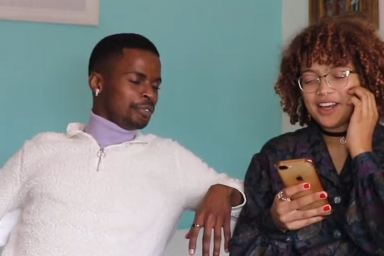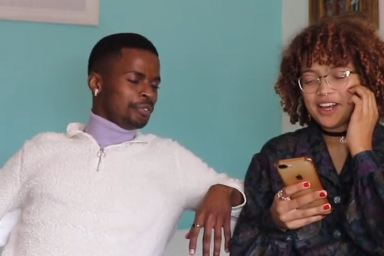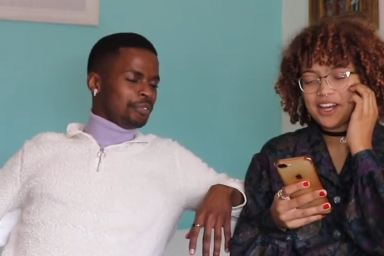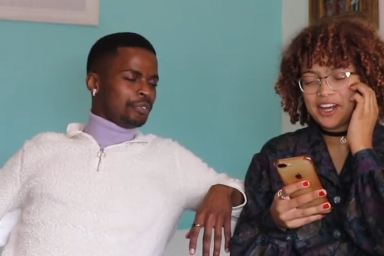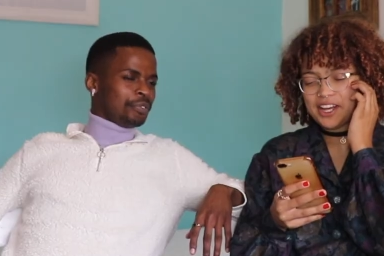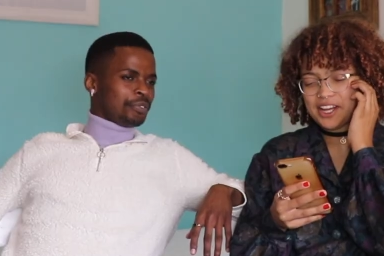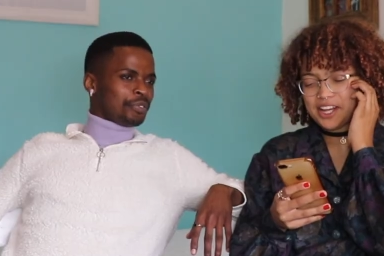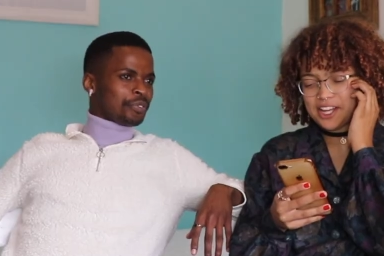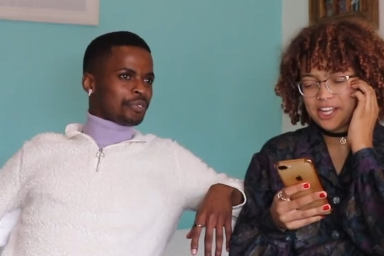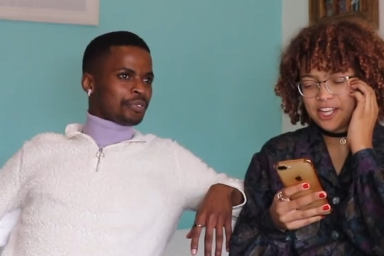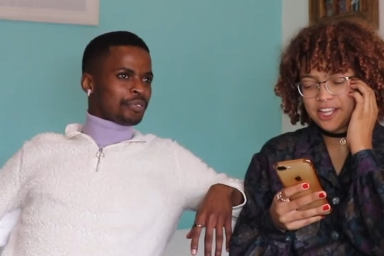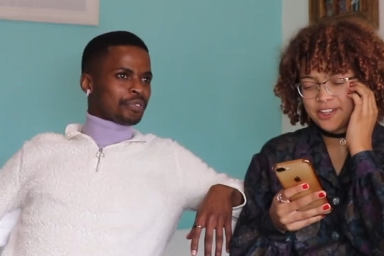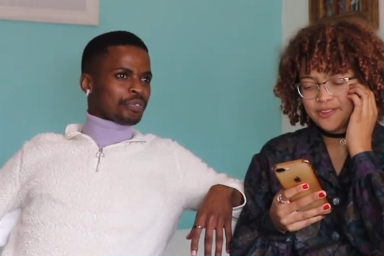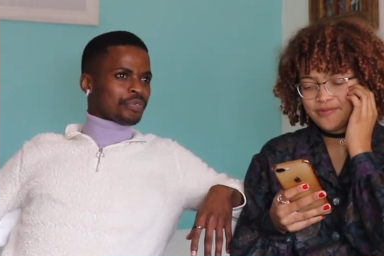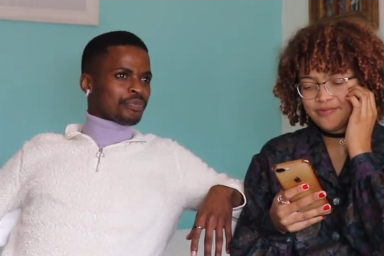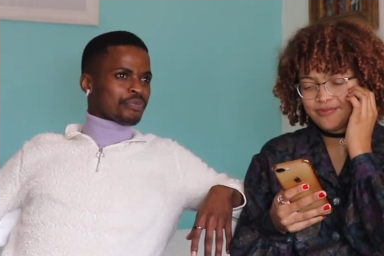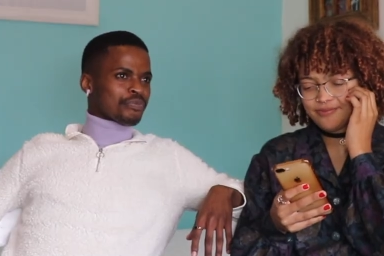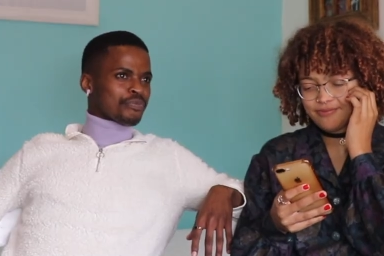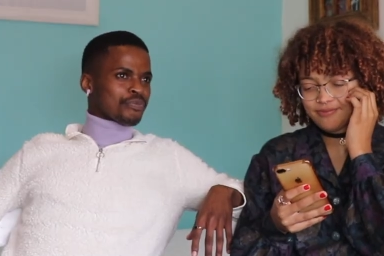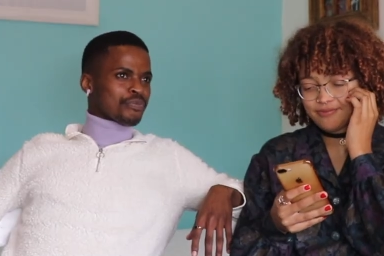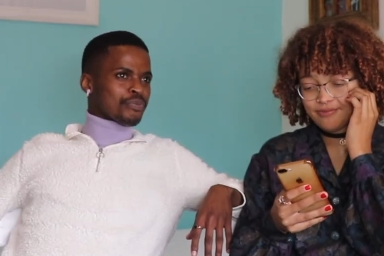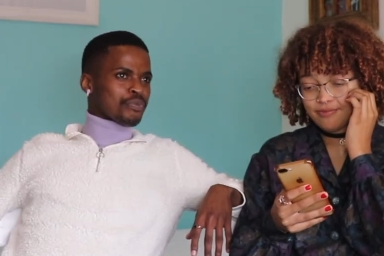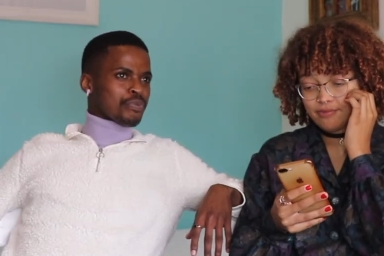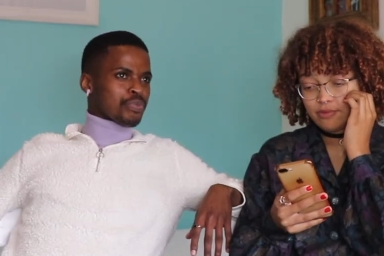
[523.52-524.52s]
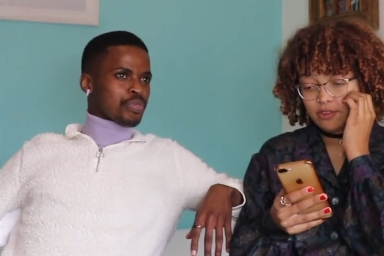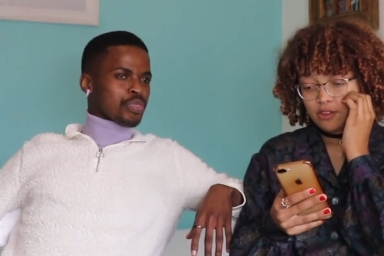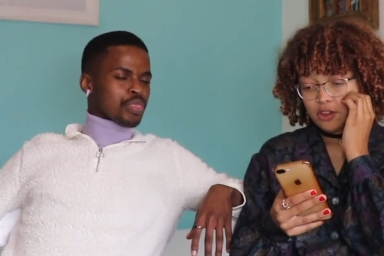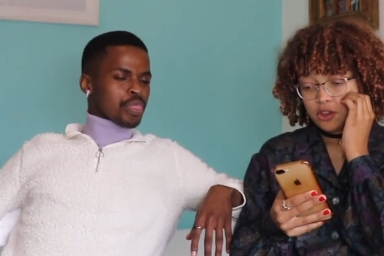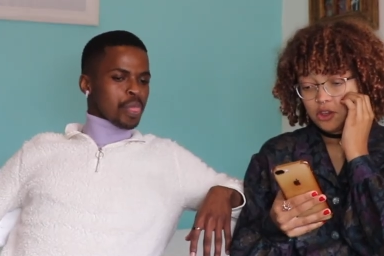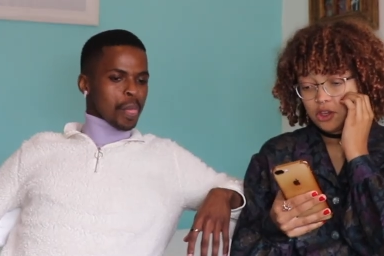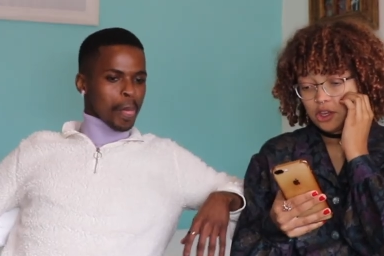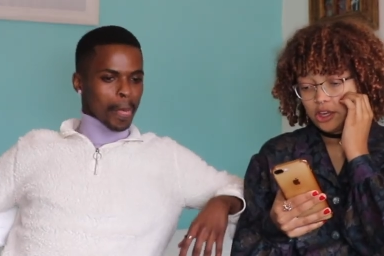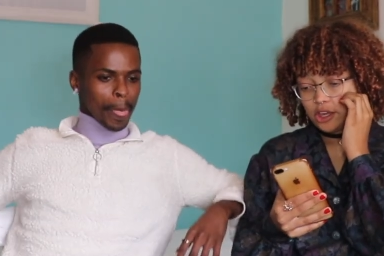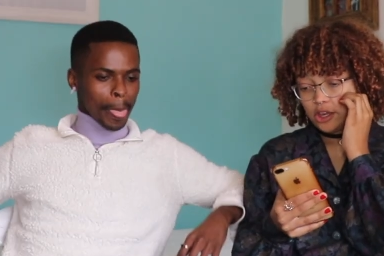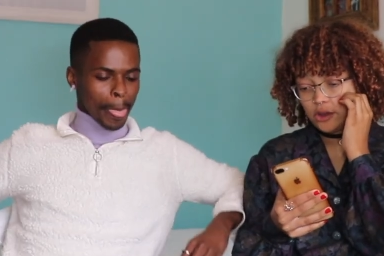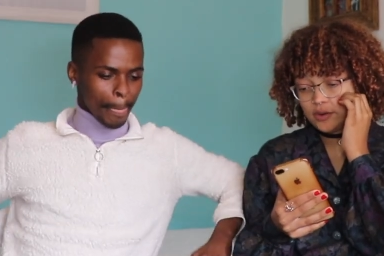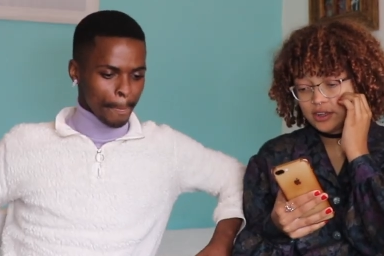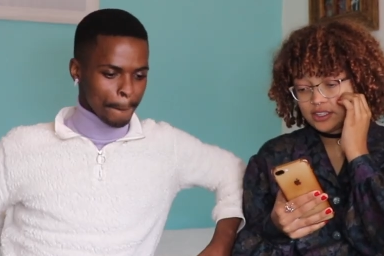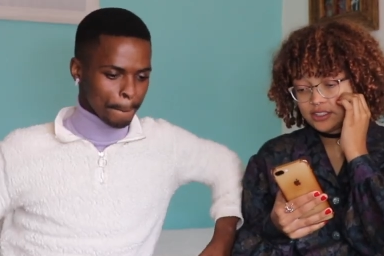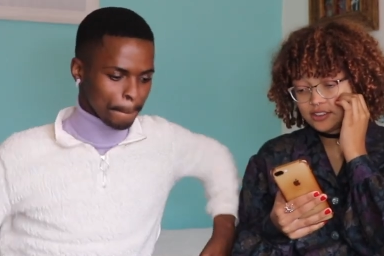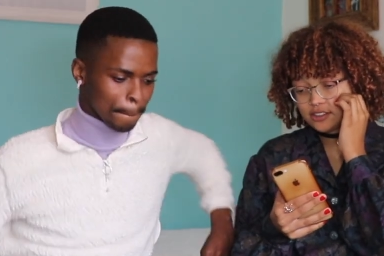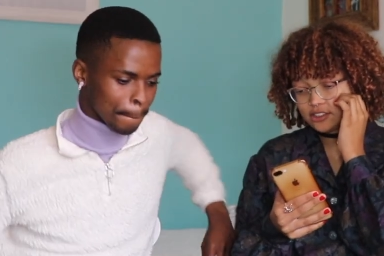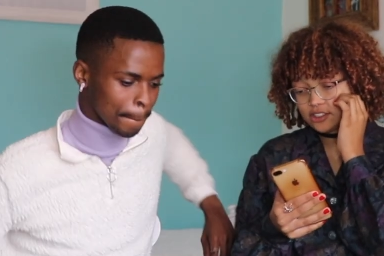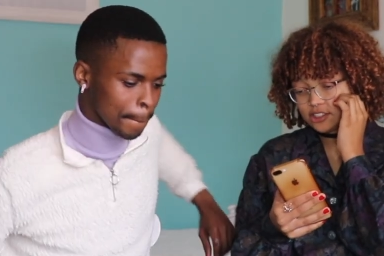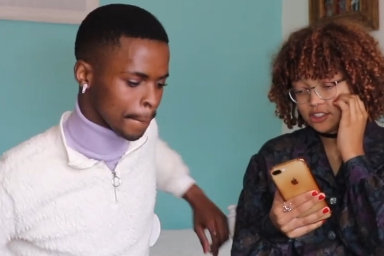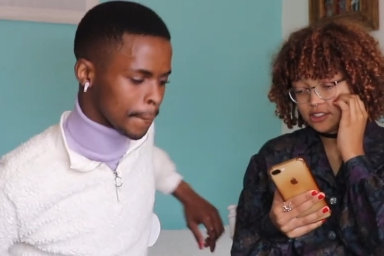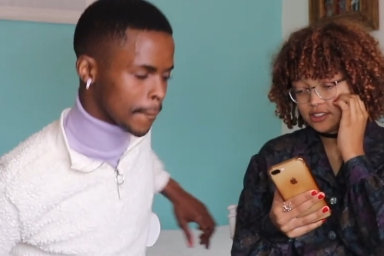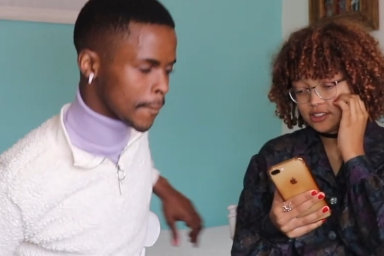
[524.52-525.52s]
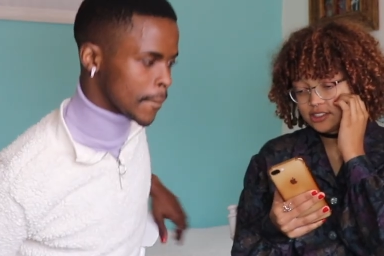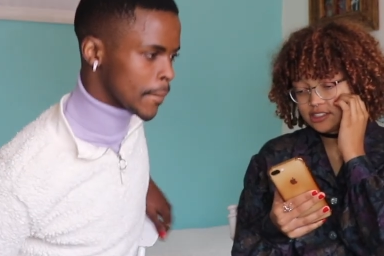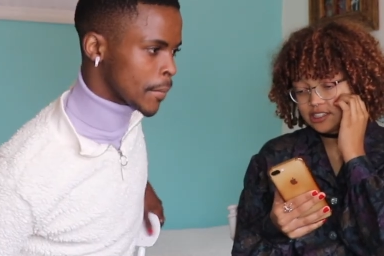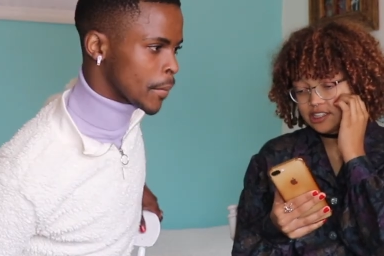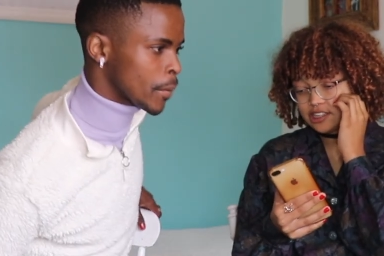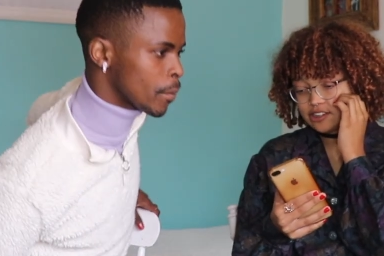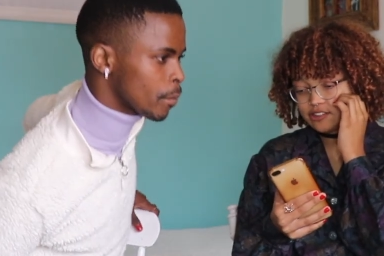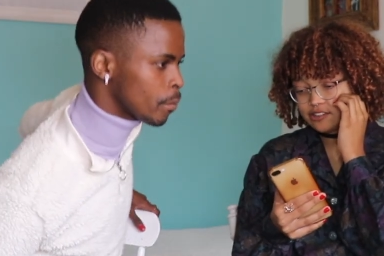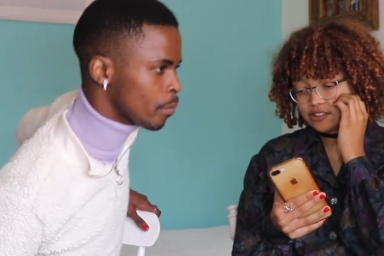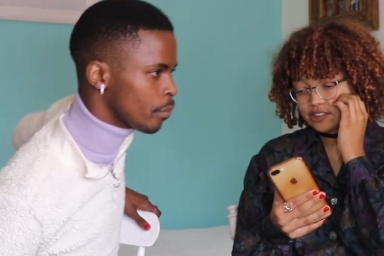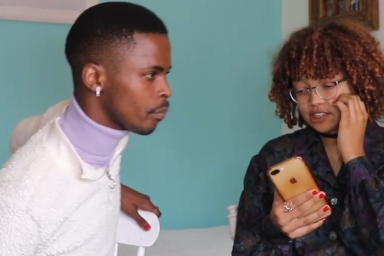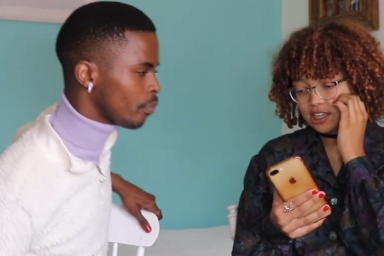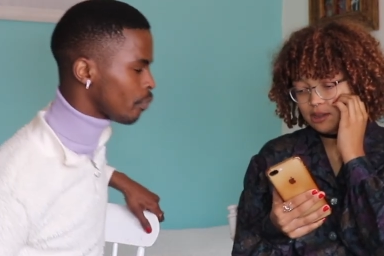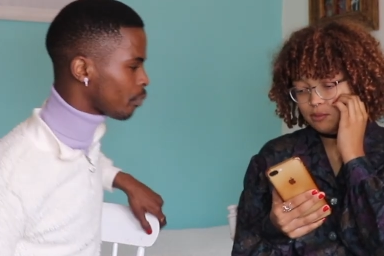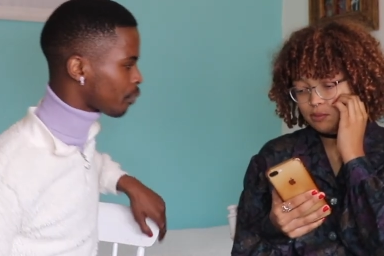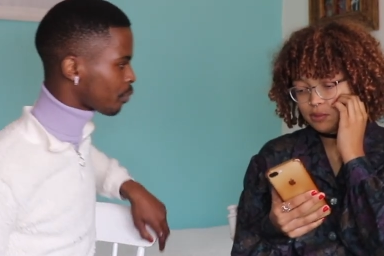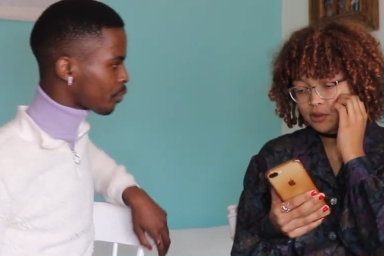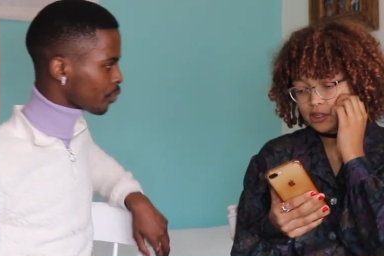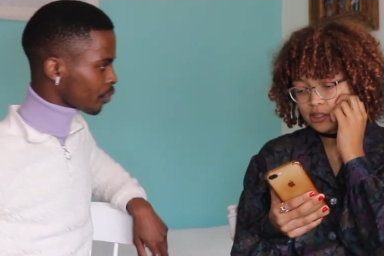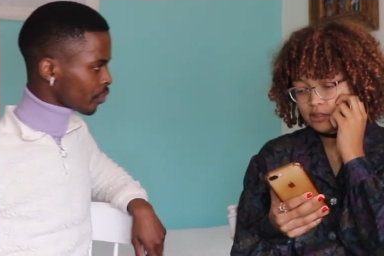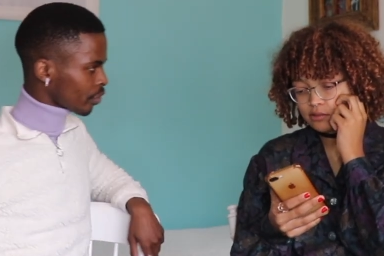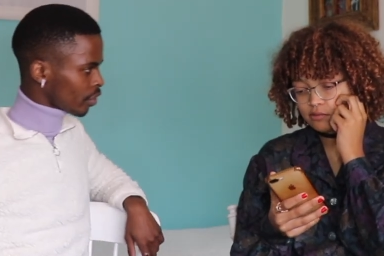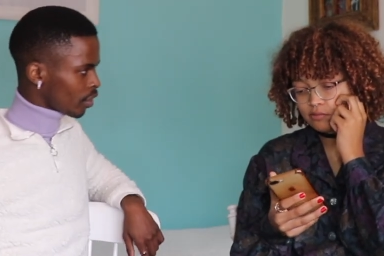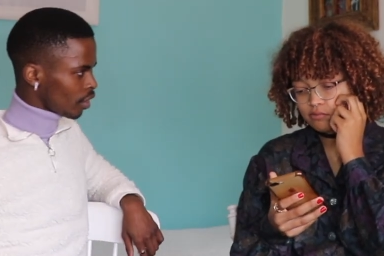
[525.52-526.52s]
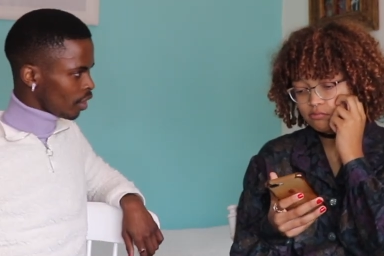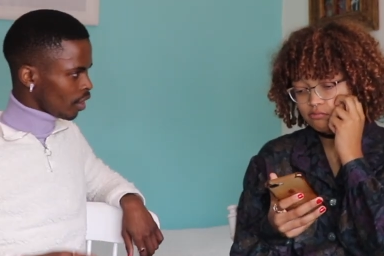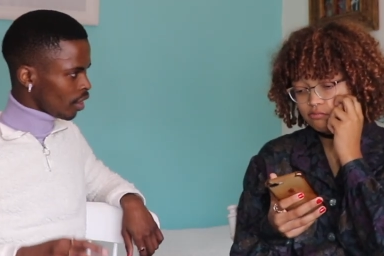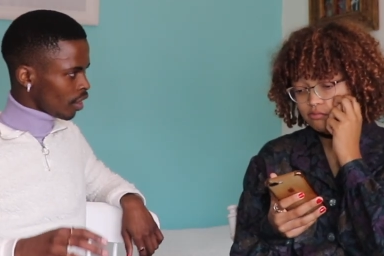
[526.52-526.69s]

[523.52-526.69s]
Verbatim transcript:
Speaker 1: Um, who is a good secret keeper?